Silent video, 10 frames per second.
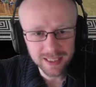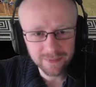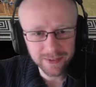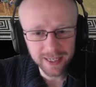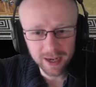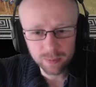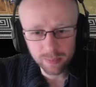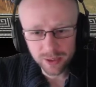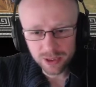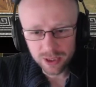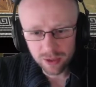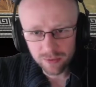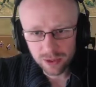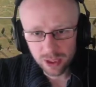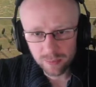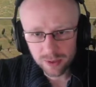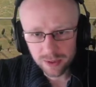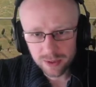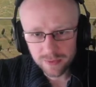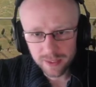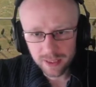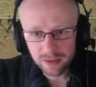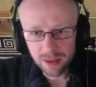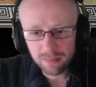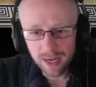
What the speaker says: I think I'd probably just go for the dominance thing, because remember,